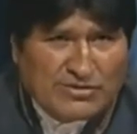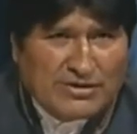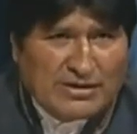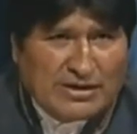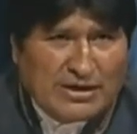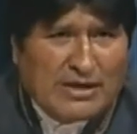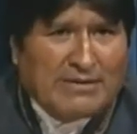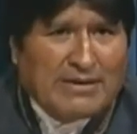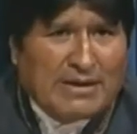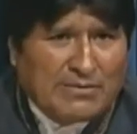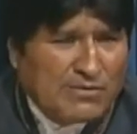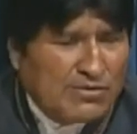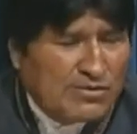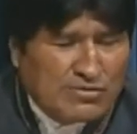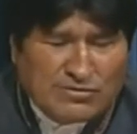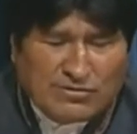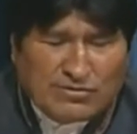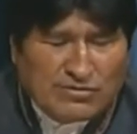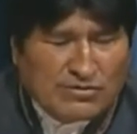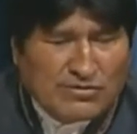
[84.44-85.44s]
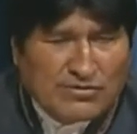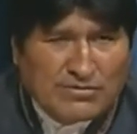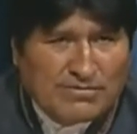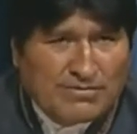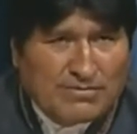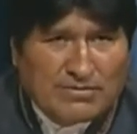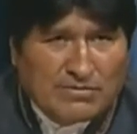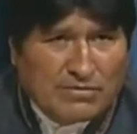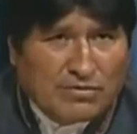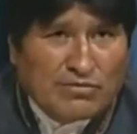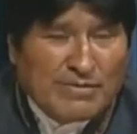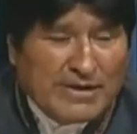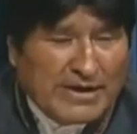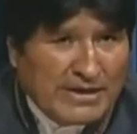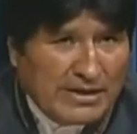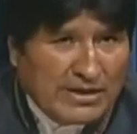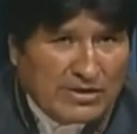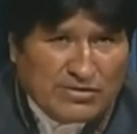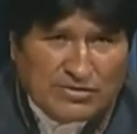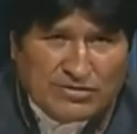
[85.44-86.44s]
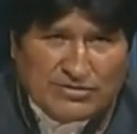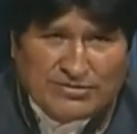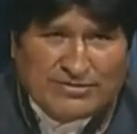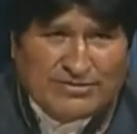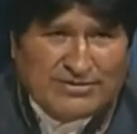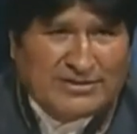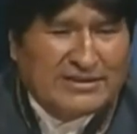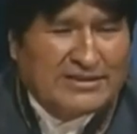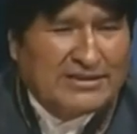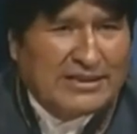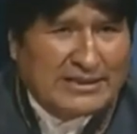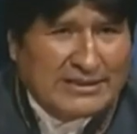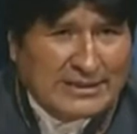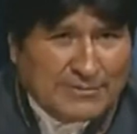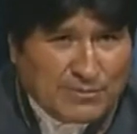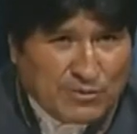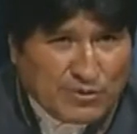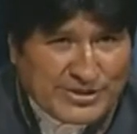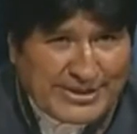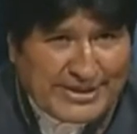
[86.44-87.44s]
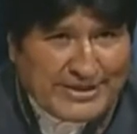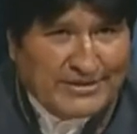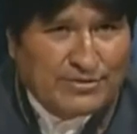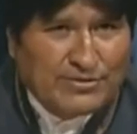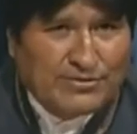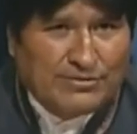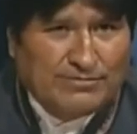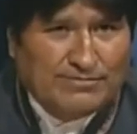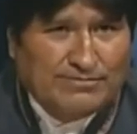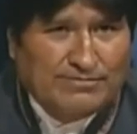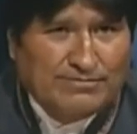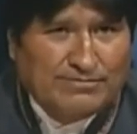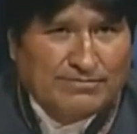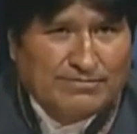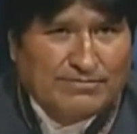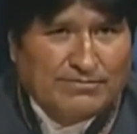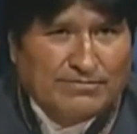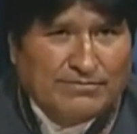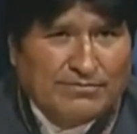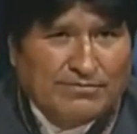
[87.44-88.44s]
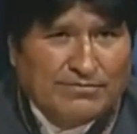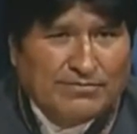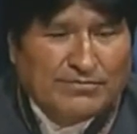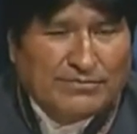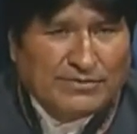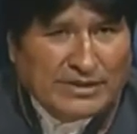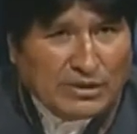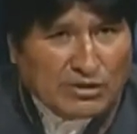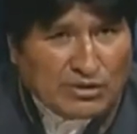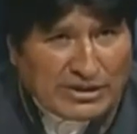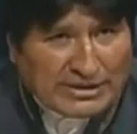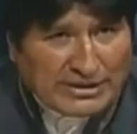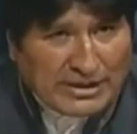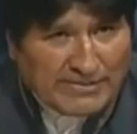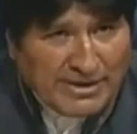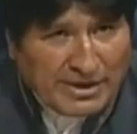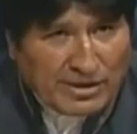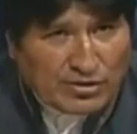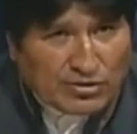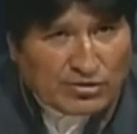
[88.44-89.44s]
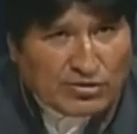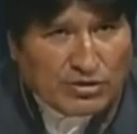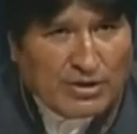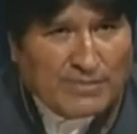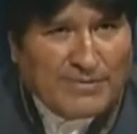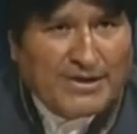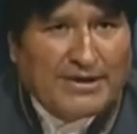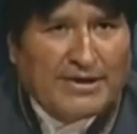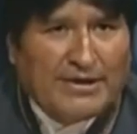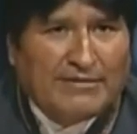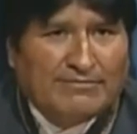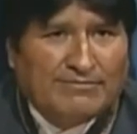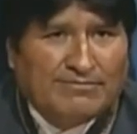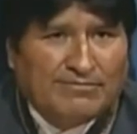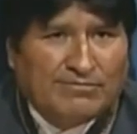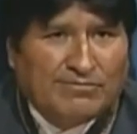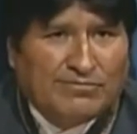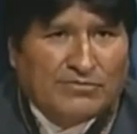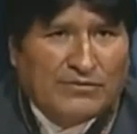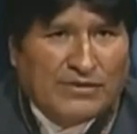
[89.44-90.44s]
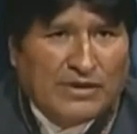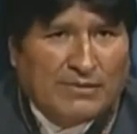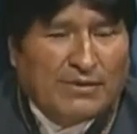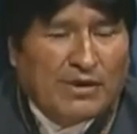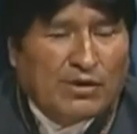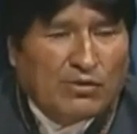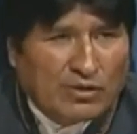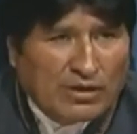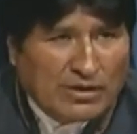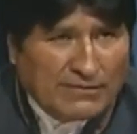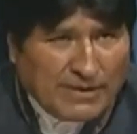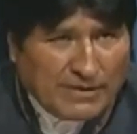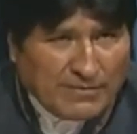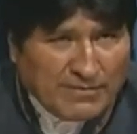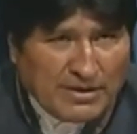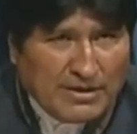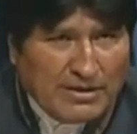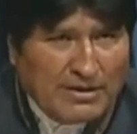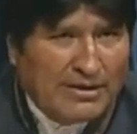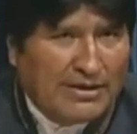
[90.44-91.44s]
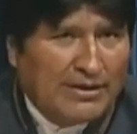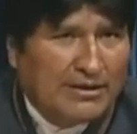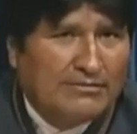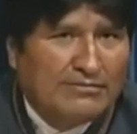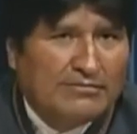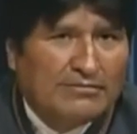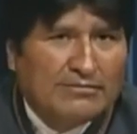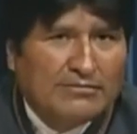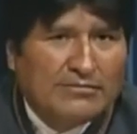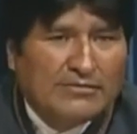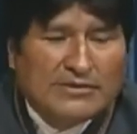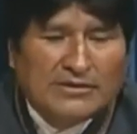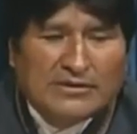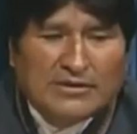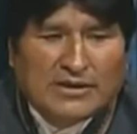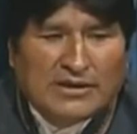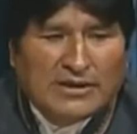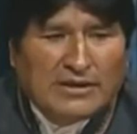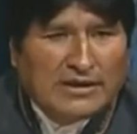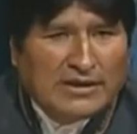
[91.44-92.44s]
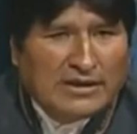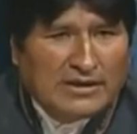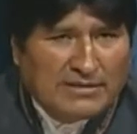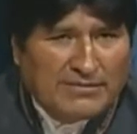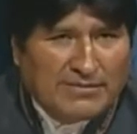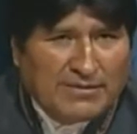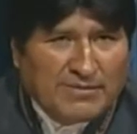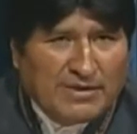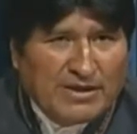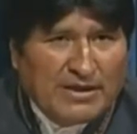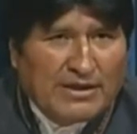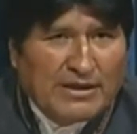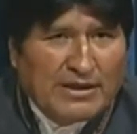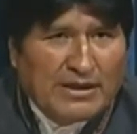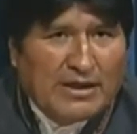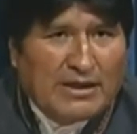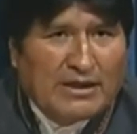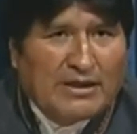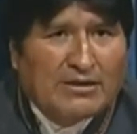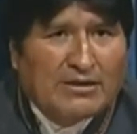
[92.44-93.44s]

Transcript: And we've been speaking with the doctors. They tell us he's resting, he's still under treatment. We've spoken with the family.